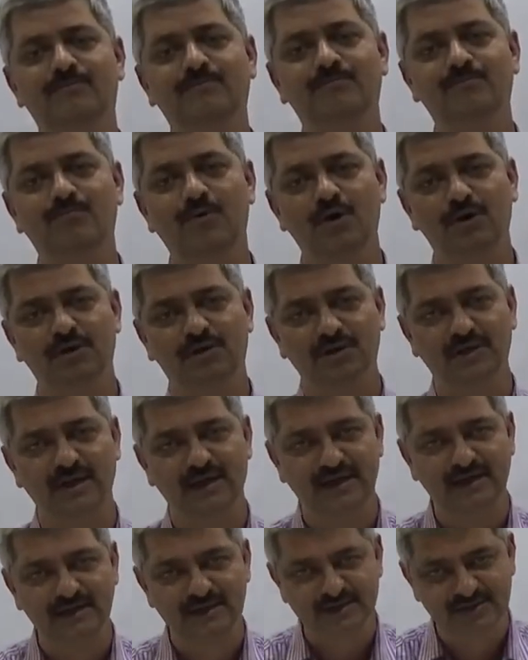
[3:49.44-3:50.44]
for
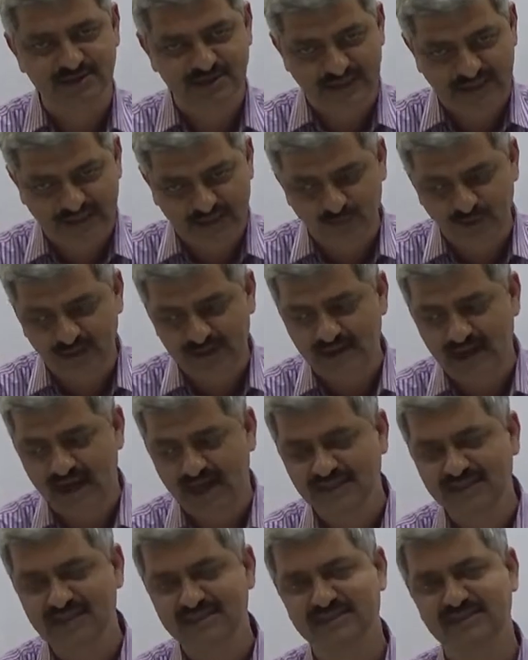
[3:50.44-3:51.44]
securing
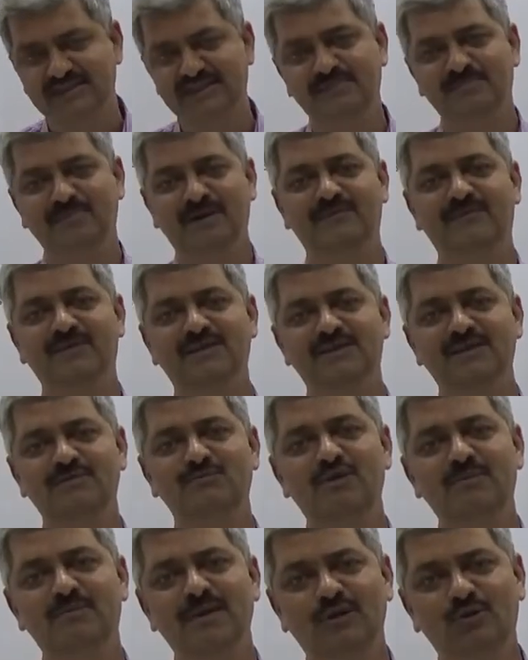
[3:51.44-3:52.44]
unnecessary perfection
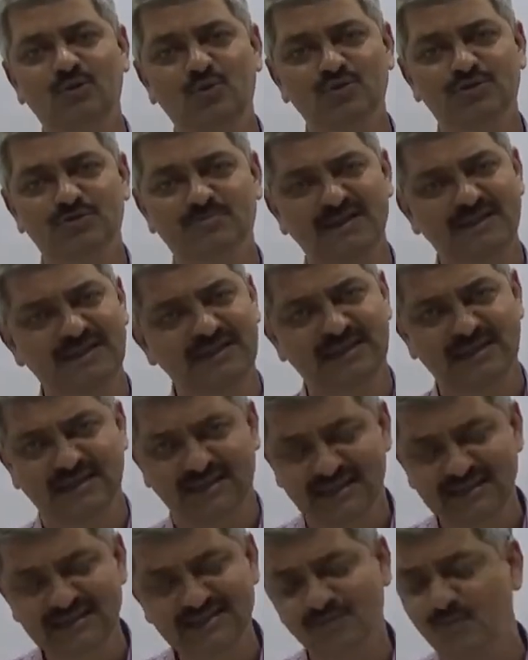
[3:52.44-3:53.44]
we may lose many details,